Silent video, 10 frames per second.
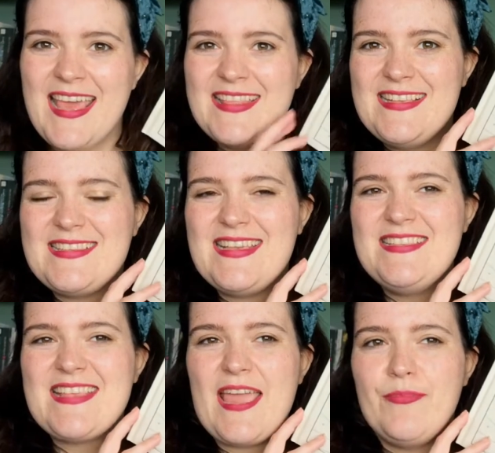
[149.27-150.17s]
This
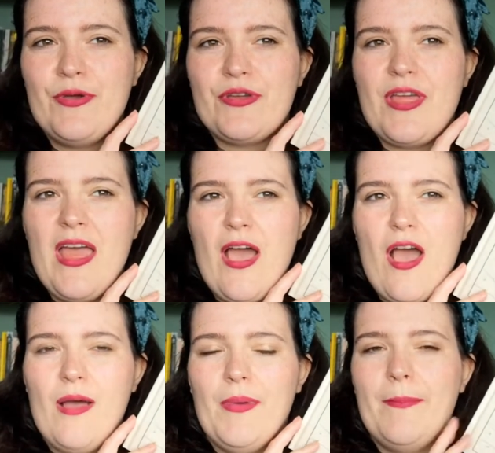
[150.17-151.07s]
is a book
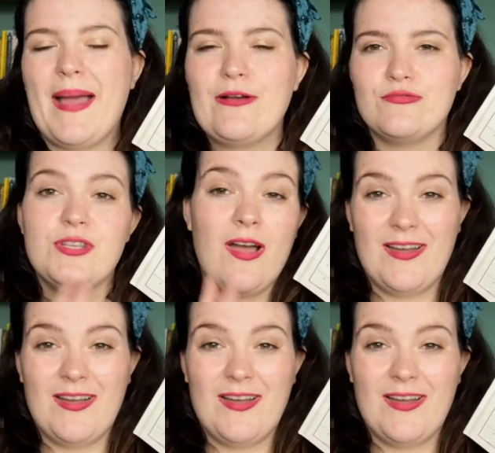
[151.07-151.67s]
about